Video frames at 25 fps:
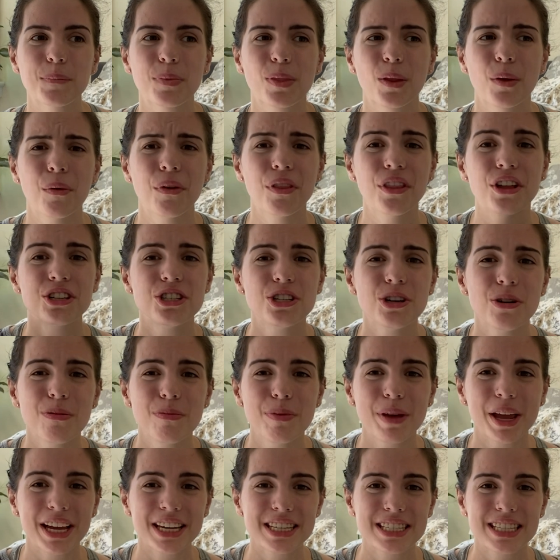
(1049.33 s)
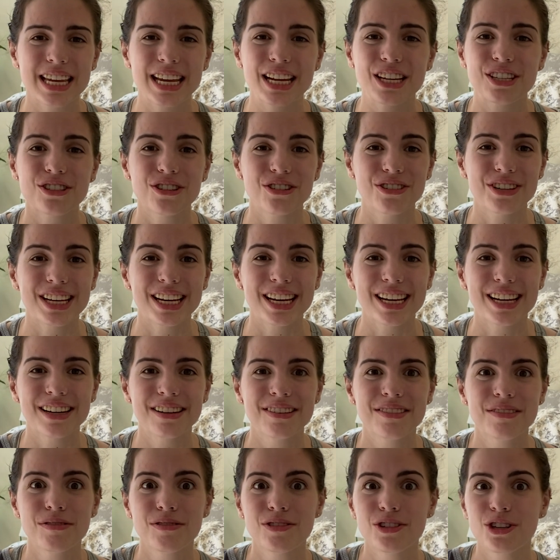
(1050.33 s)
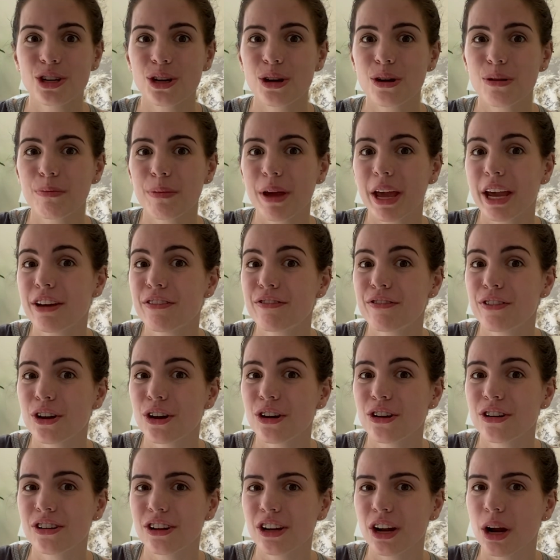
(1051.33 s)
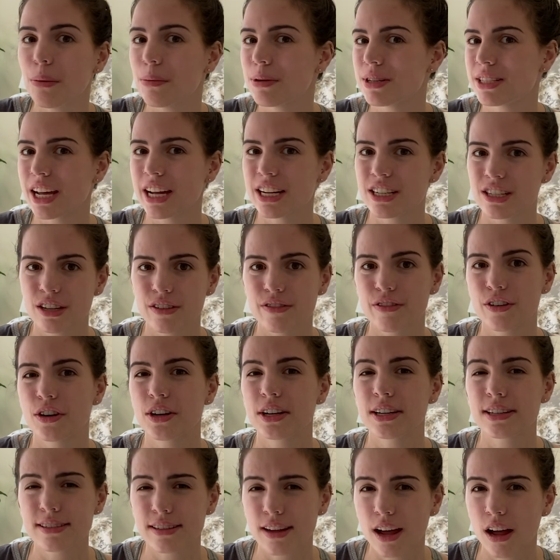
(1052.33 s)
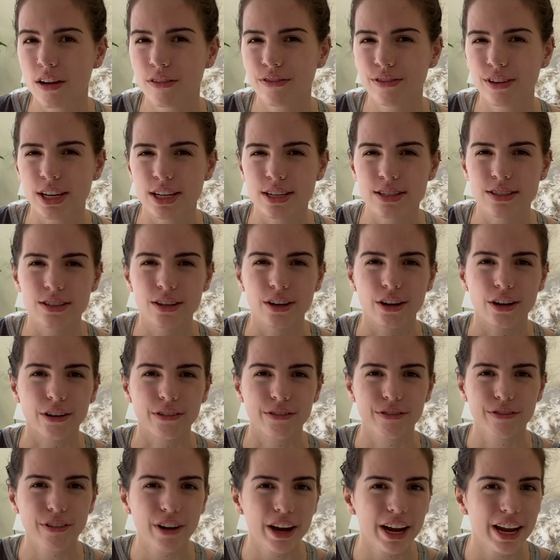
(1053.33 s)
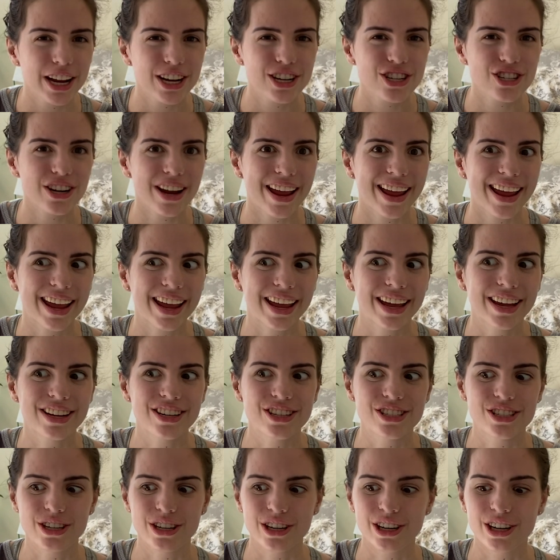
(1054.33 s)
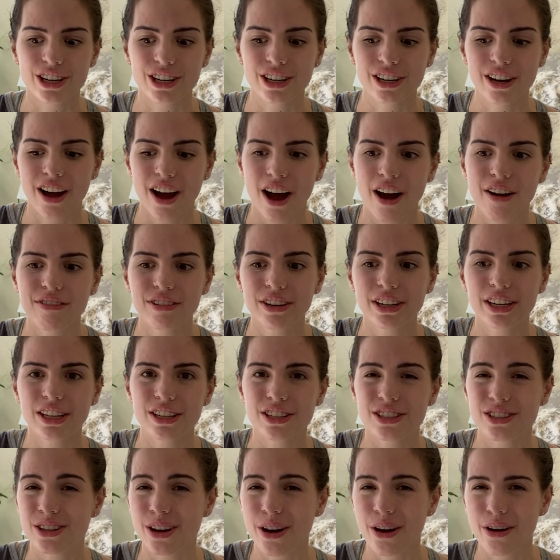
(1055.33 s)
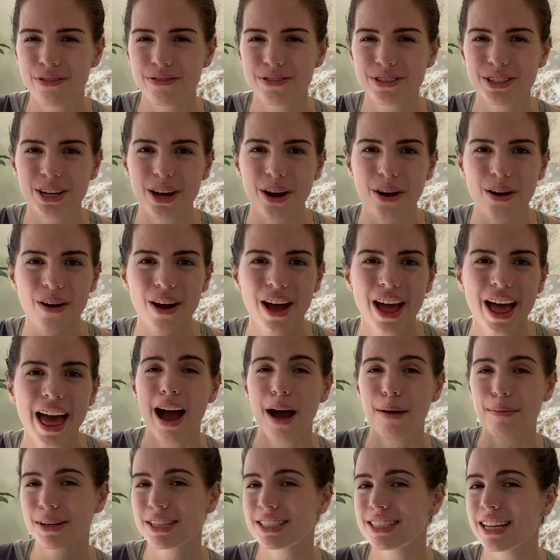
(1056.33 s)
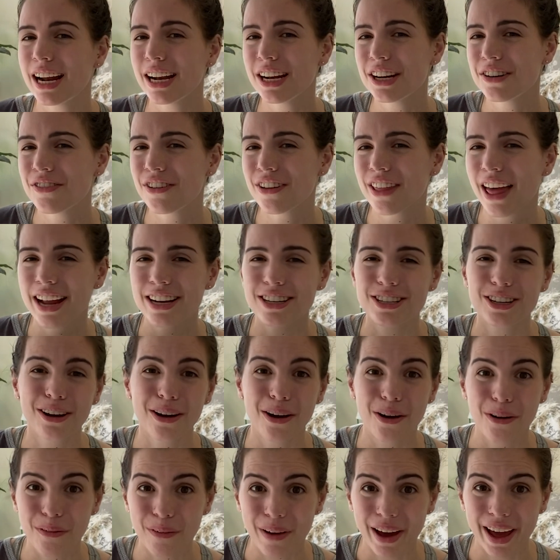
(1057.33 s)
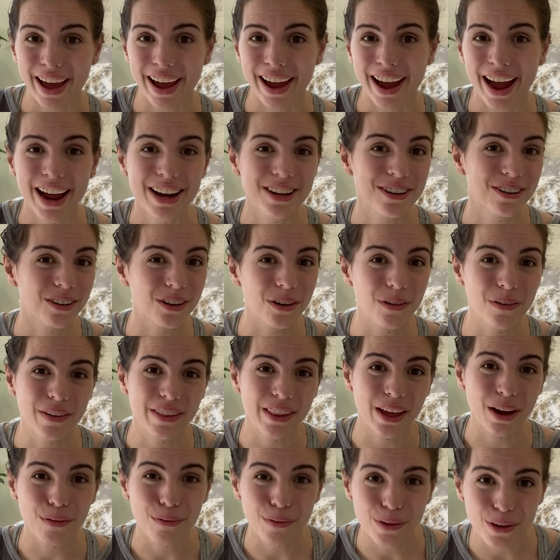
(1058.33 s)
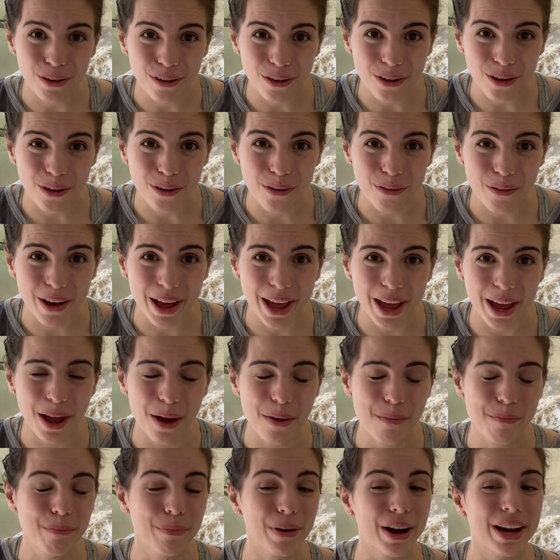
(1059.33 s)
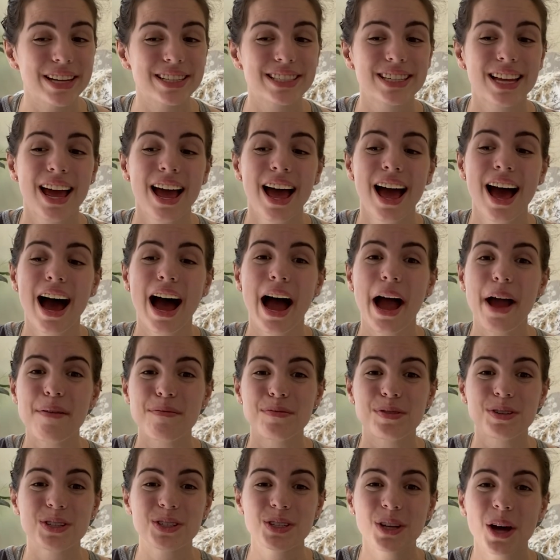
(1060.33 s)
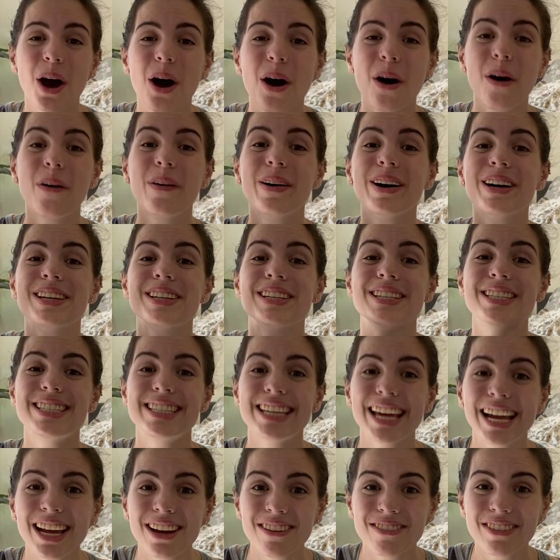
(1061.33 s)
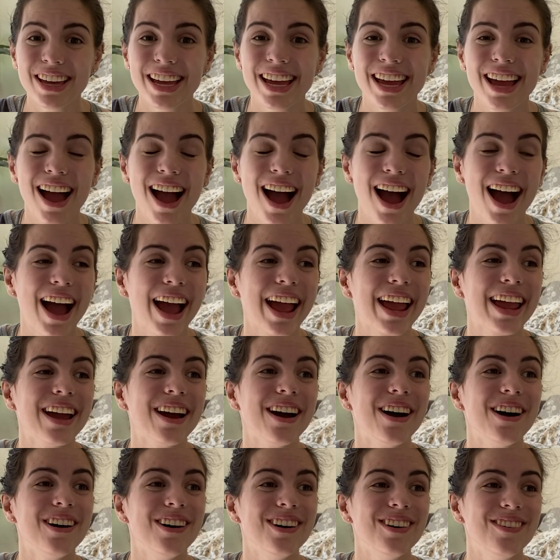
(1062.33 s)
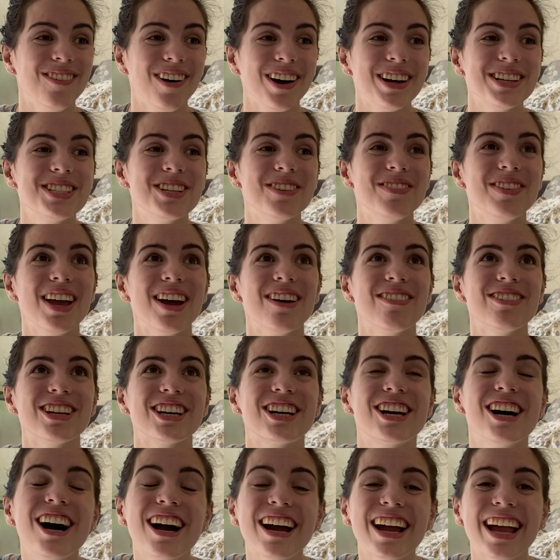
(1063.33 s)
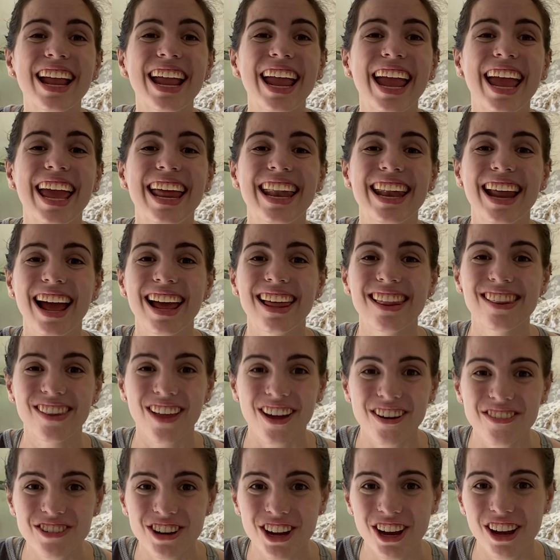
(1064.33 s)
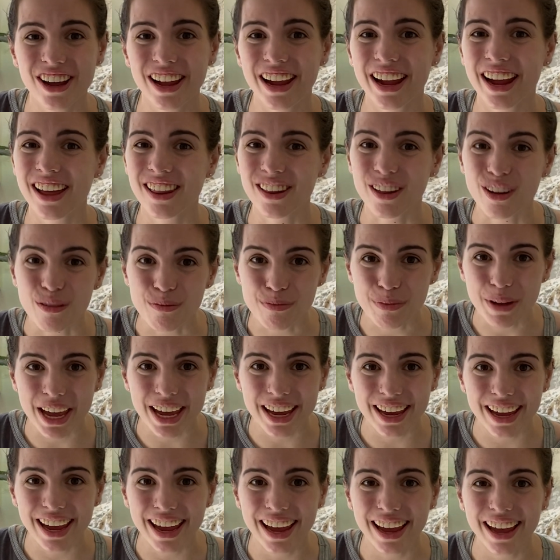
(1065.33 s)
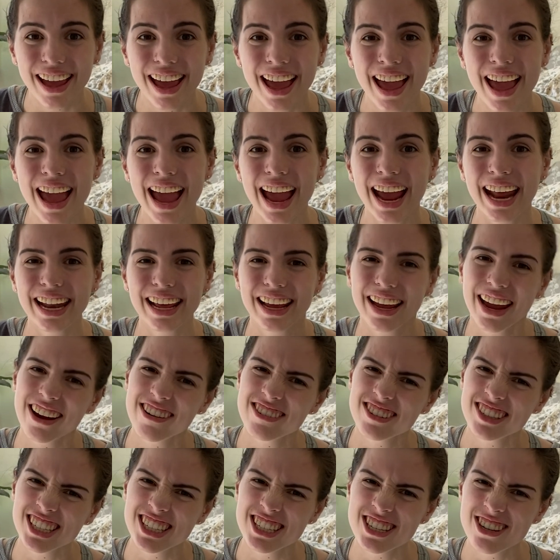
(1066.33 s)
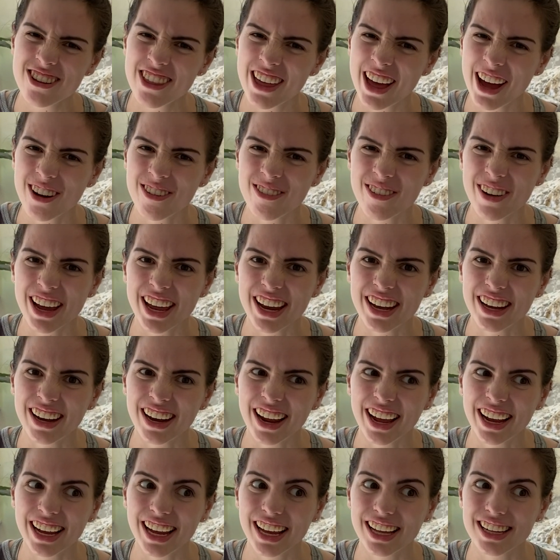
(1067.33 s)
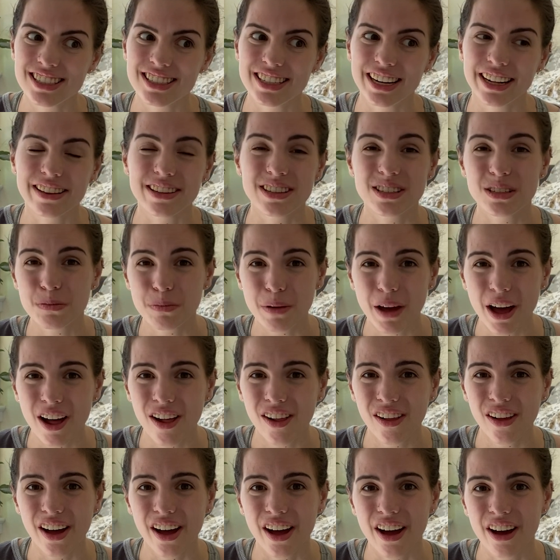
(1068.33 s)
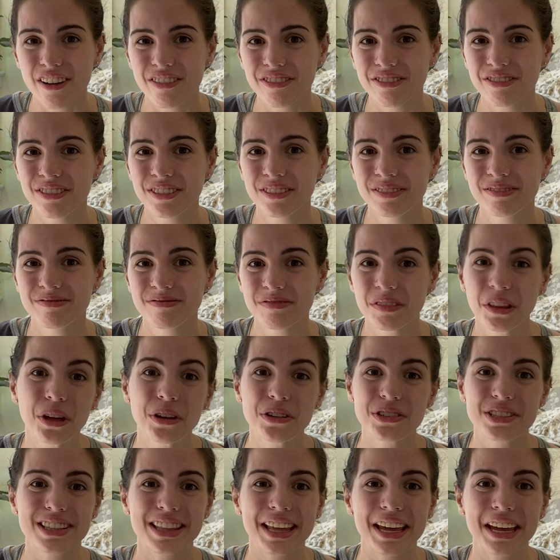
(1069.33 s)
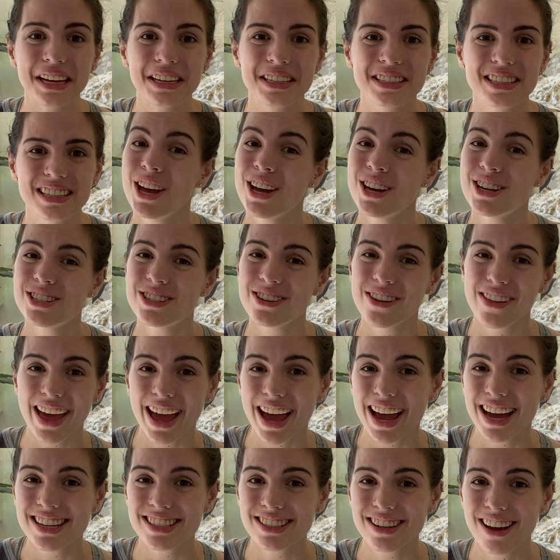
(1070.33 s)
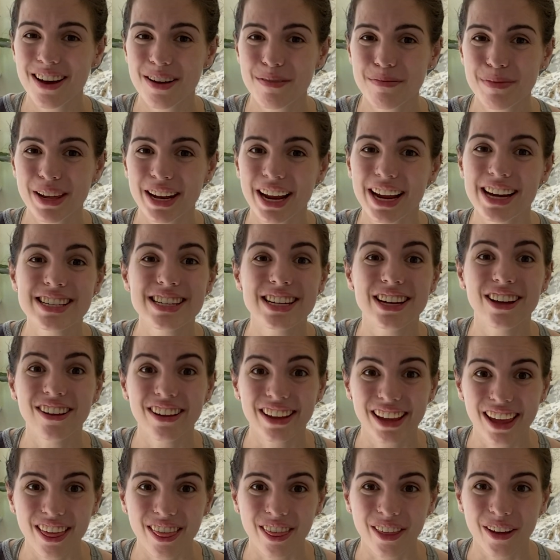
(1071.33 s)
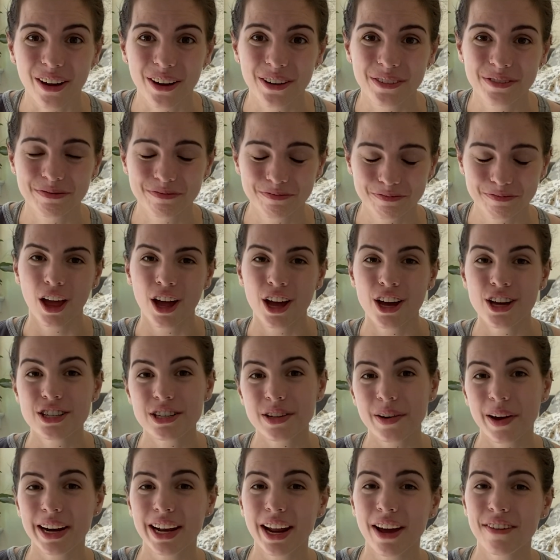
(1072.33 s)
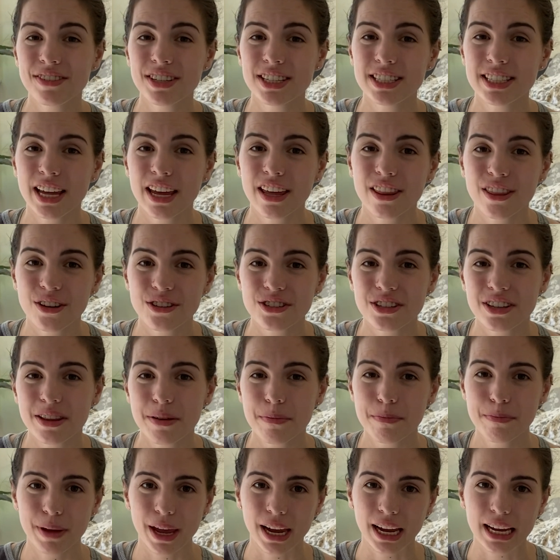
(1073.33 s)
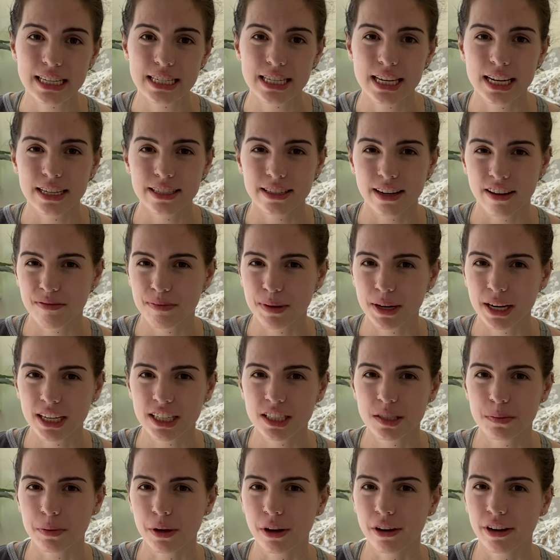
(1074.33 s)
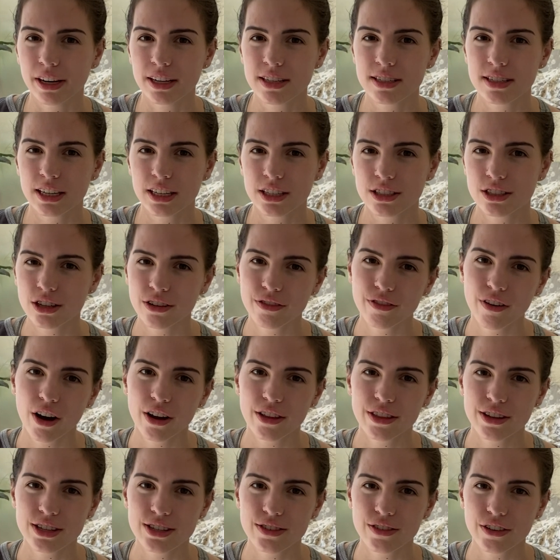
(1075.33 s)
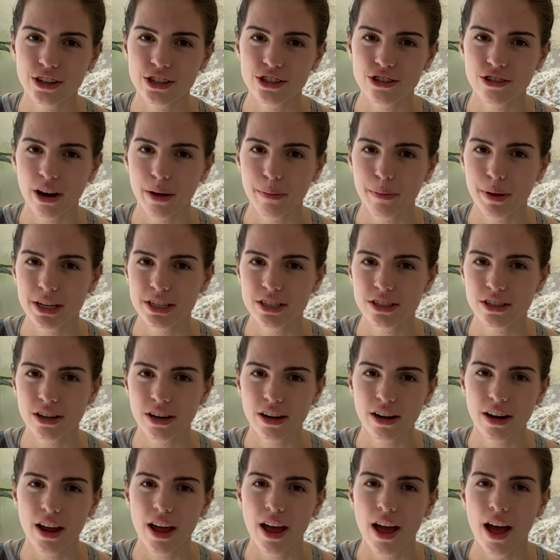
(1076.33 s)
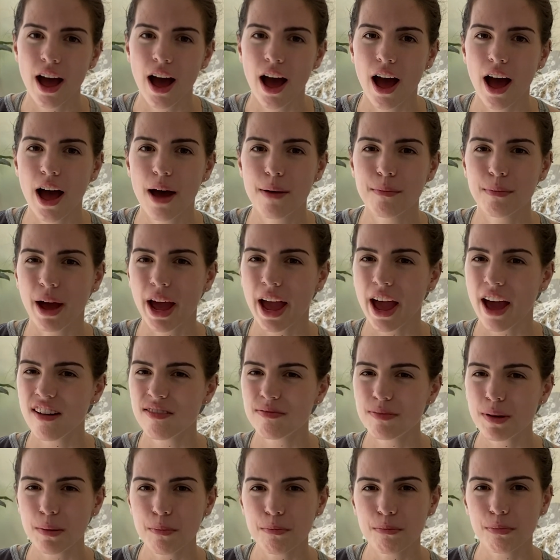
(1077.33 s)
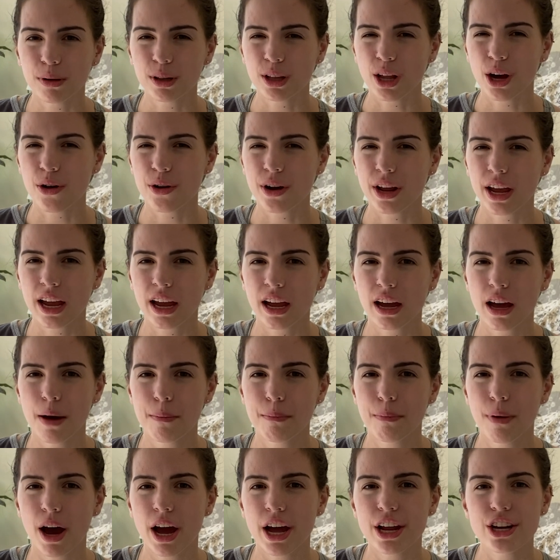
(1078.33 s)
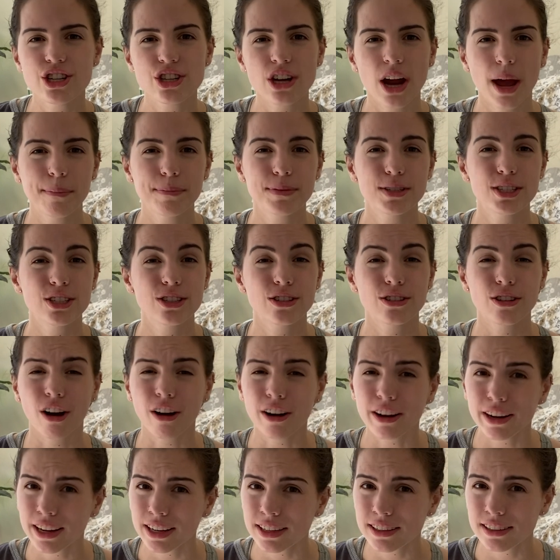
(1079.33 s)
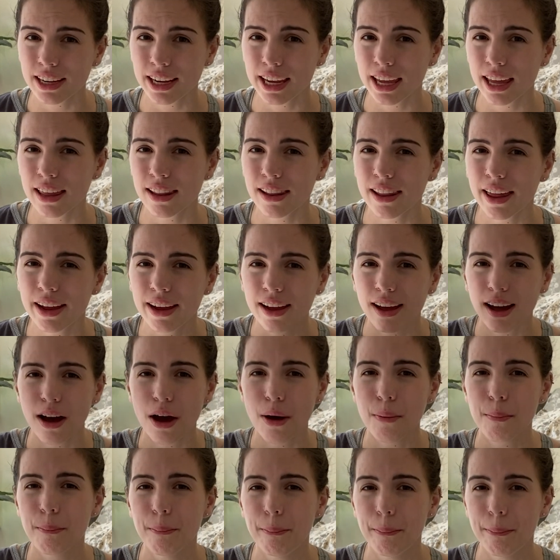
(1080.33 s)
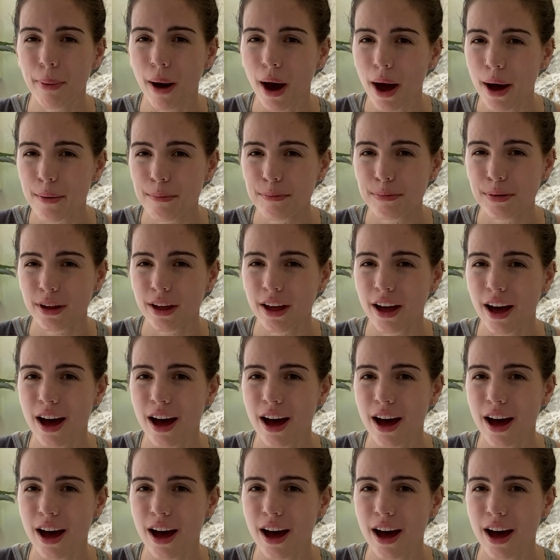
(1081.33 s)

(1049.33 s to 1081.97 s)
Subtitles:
When the two biggest things you need to make food, you know, besides the food itself, is your fridge and your oven and stove. So I'm excited for that to go away. I don't know when that will go away, but I'm so sick of it. I want to be able to cook again. I love cooking, I love baking, and I can't really do that when I can't stand the smell of those things. So that has not been ideal either. So I'd have to say those are the biggest things I've been experiencing so far this first trimester. I have been bloating a bunch. I'm starting to get like a bump.